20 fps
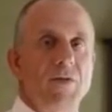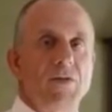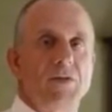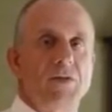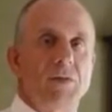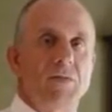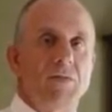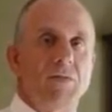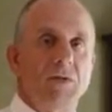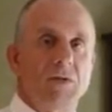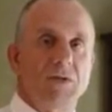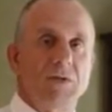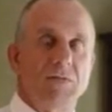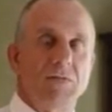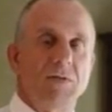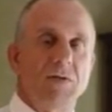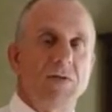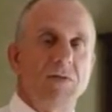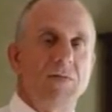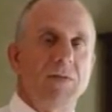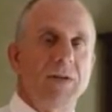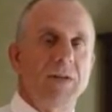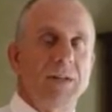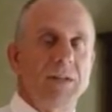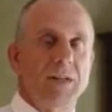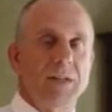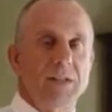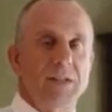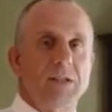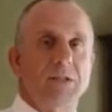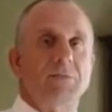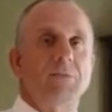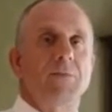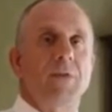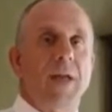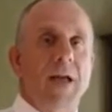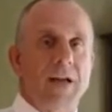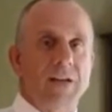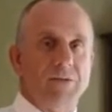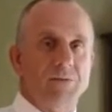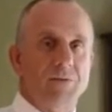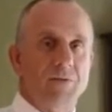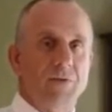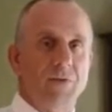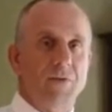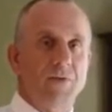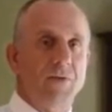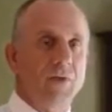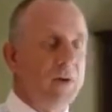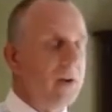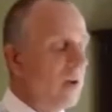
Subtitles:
or submersible, but it is splash proof.